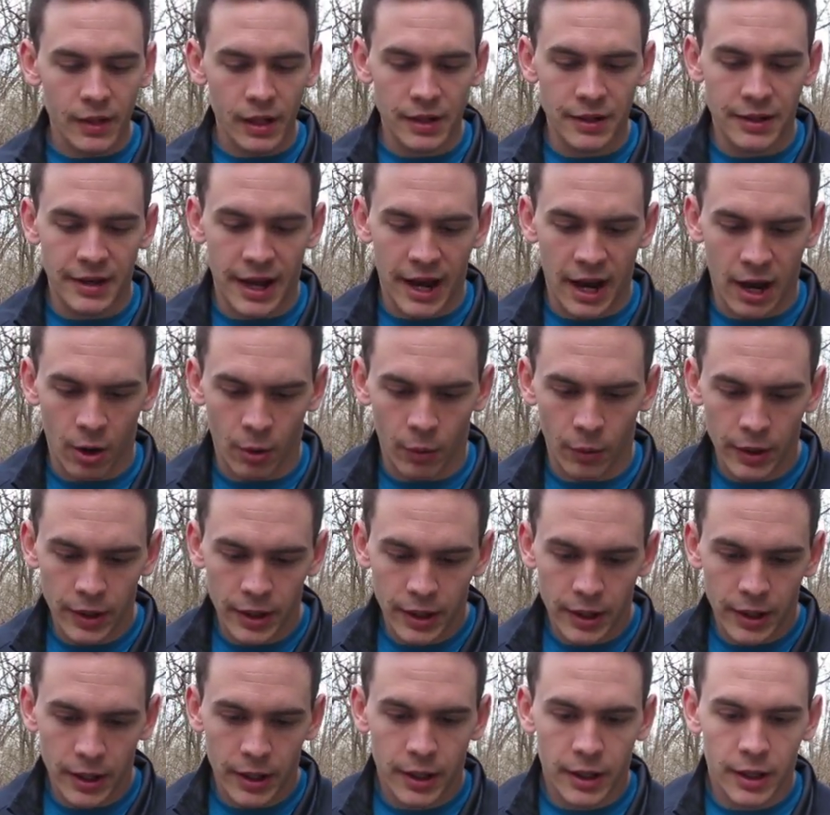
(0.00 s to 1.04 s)
Now,
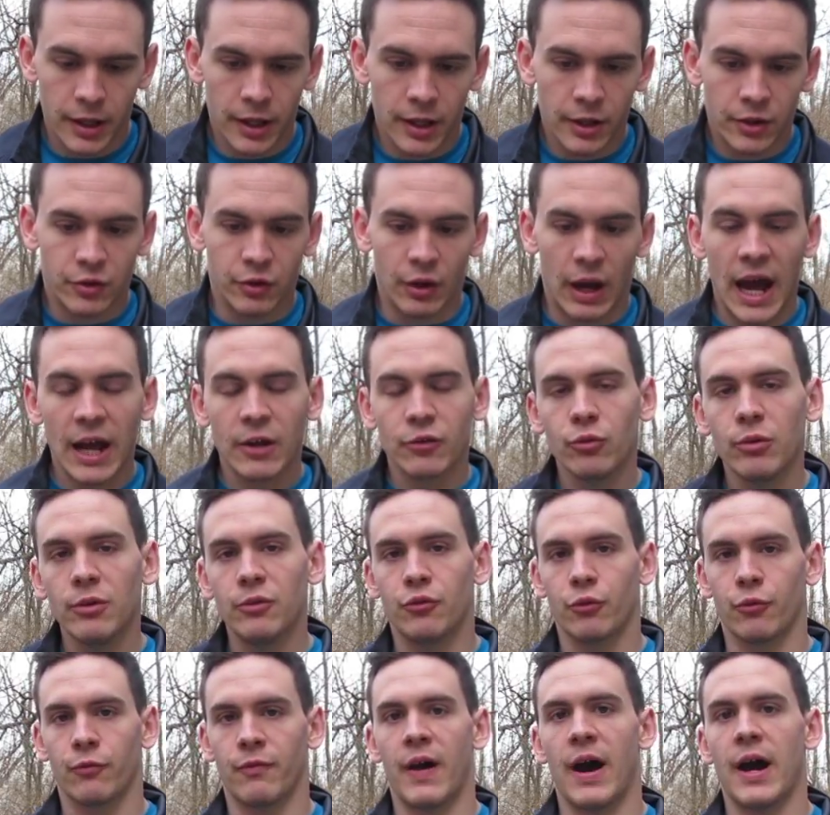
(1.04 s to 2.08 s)
to actually
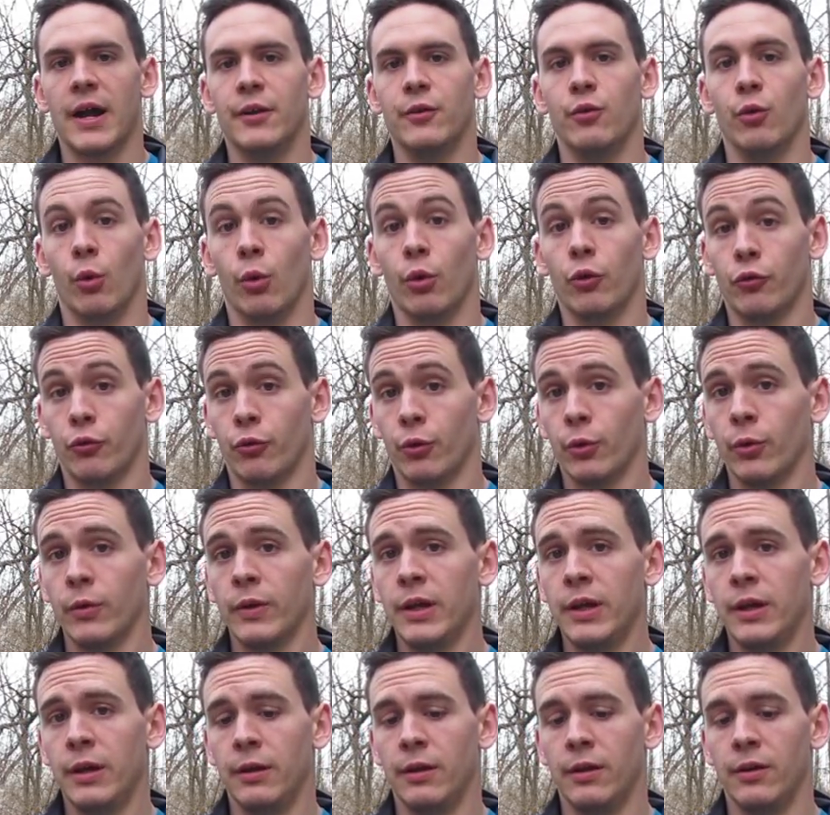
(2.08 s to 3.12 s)
find your
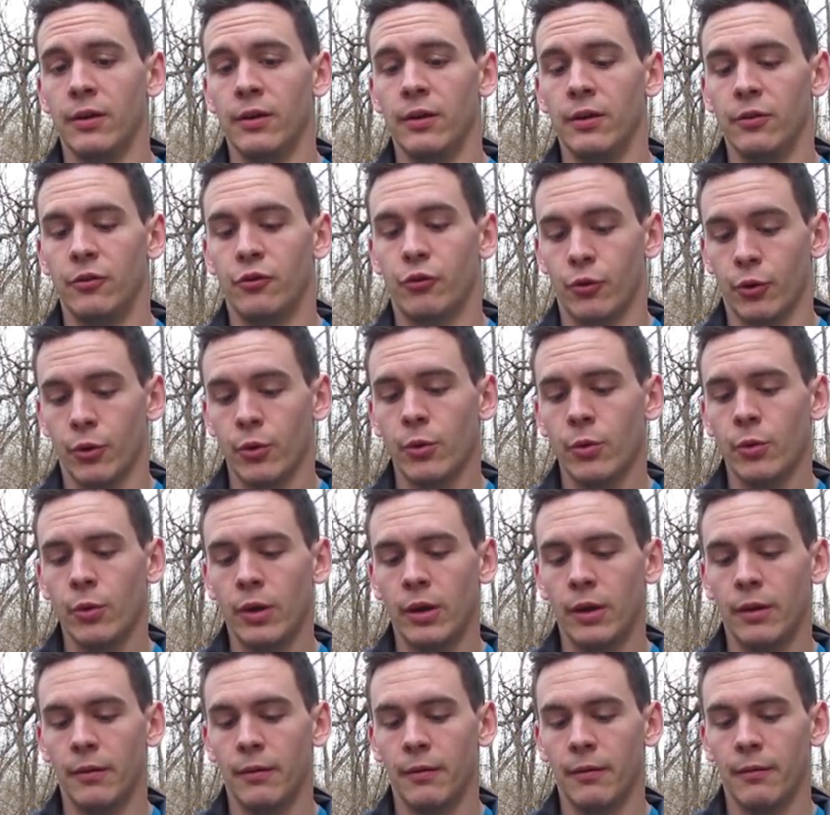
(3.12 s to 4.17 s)
true
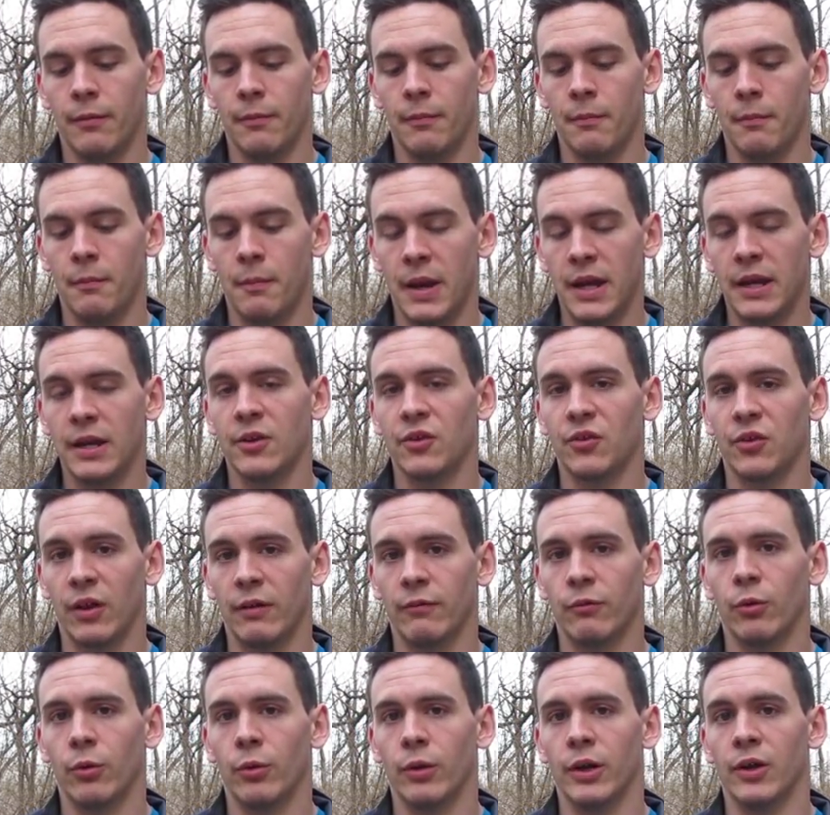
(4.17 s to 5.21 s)
maintenance
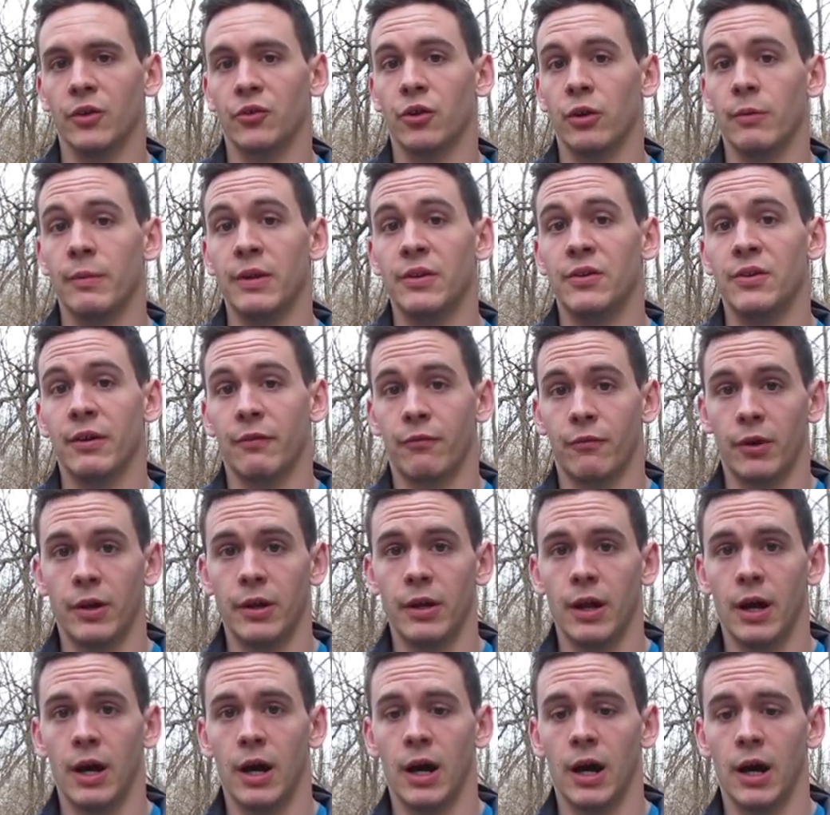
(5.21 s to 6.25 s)
level is going to be different.
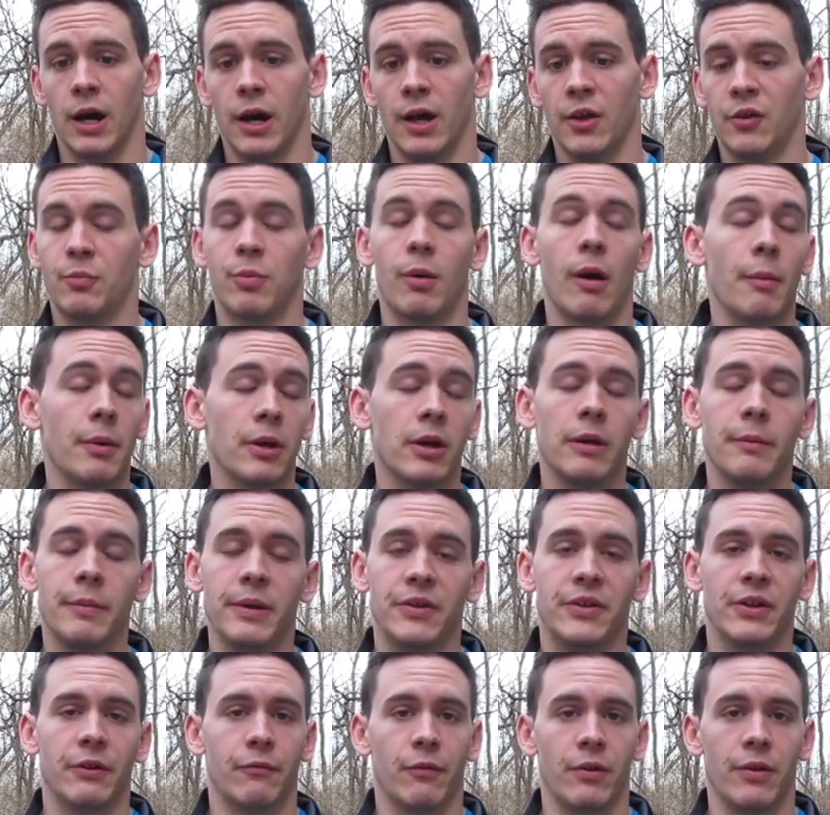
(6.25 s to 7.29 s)
It's probably going to be
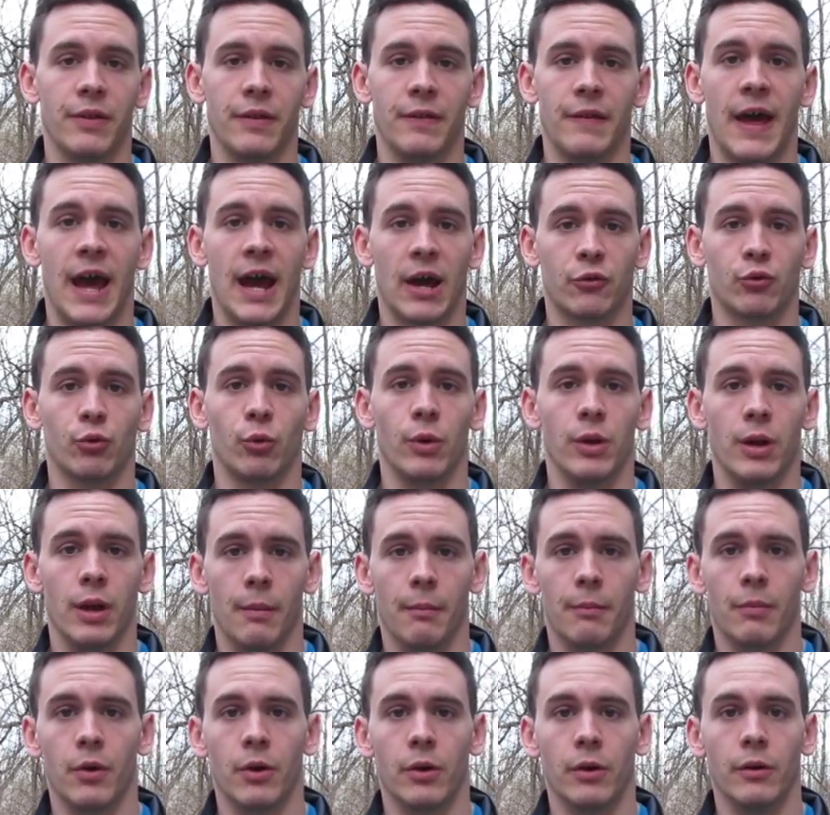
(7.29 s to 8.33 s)
different than the actual
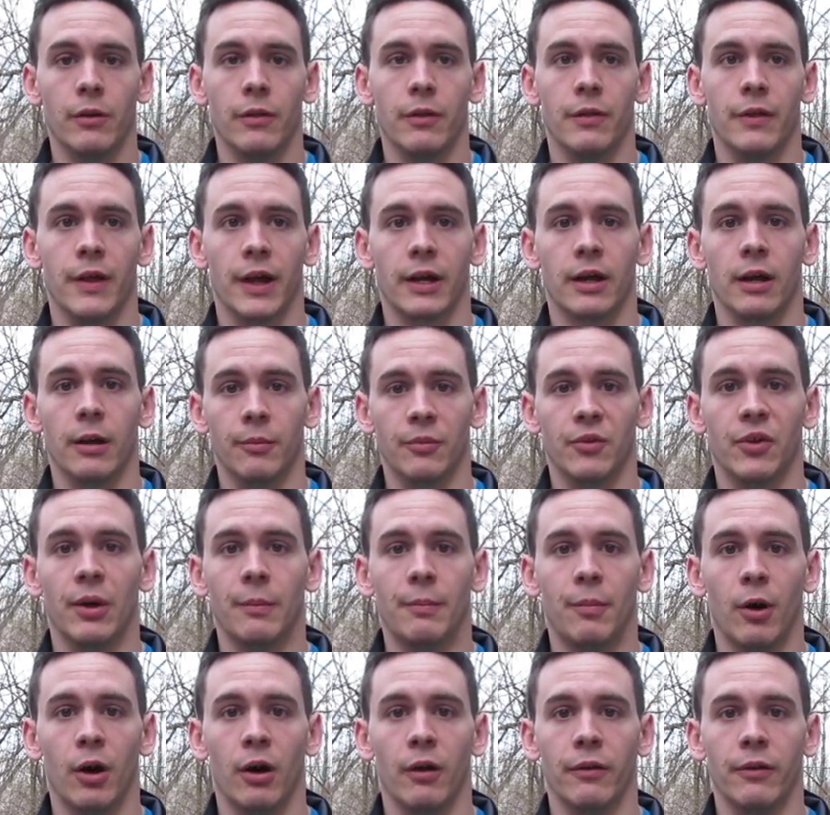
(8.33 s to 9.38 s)
number that comes
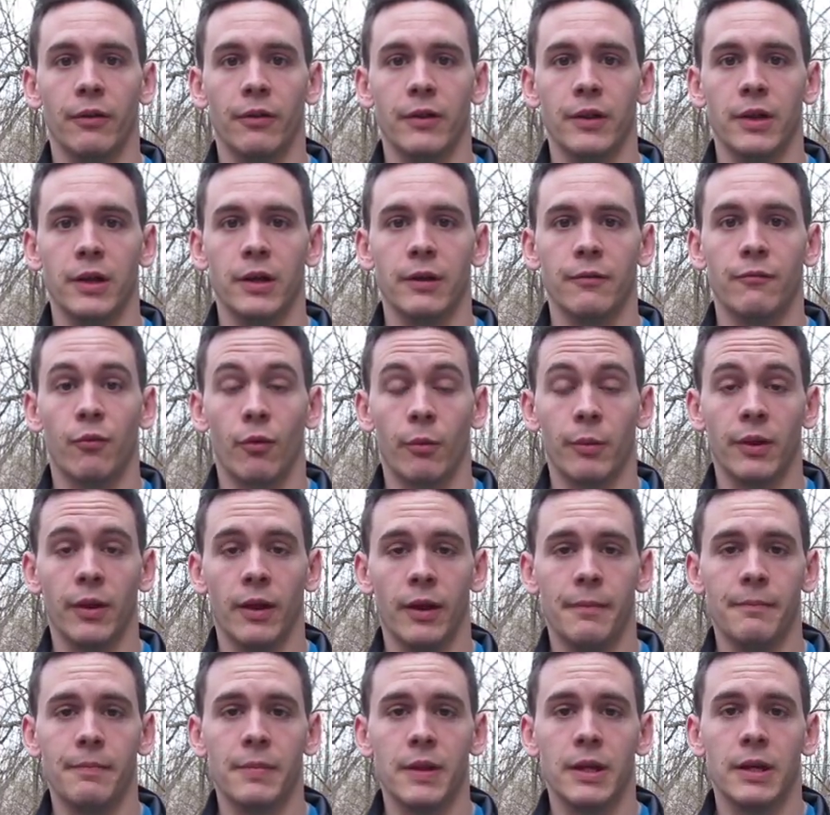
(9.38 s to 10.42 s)
up on the
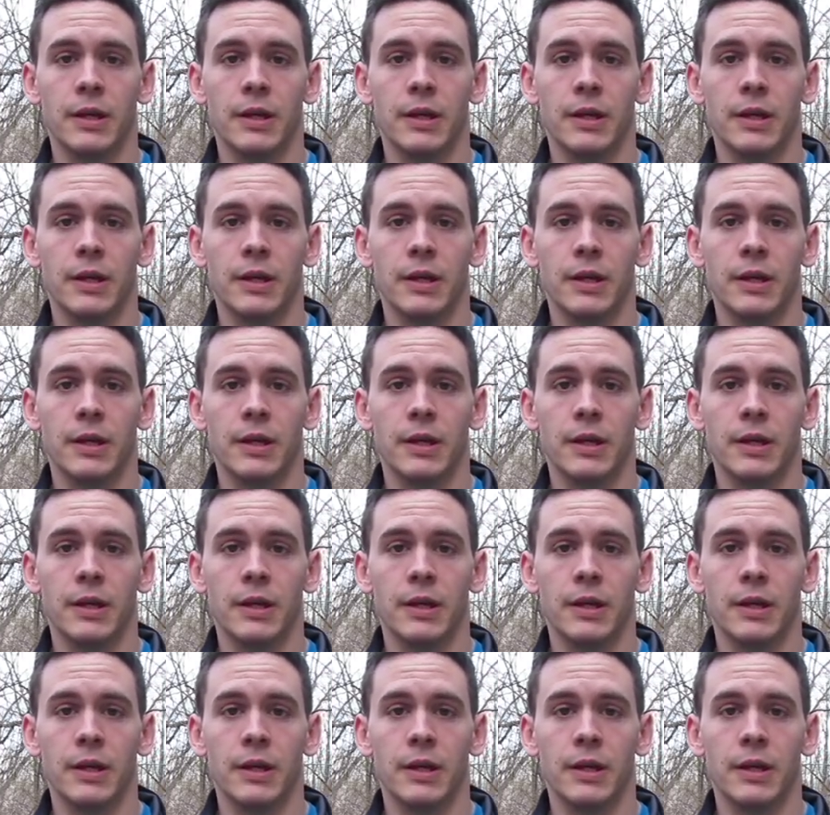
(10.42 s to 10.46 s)
formula,